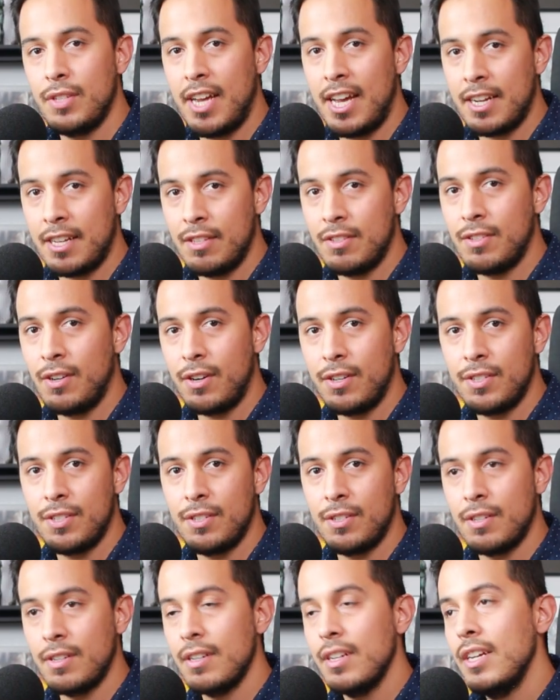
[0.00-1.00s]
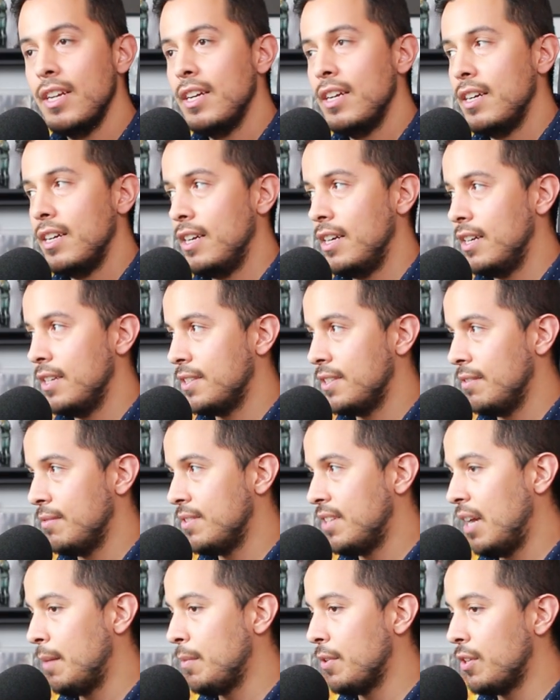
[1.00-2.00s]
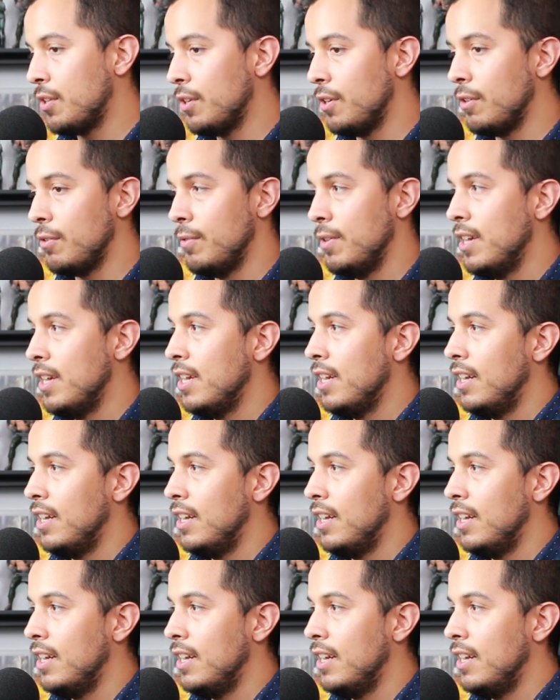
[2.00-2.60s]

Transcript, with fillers: at Guitar Center uh, some time ago.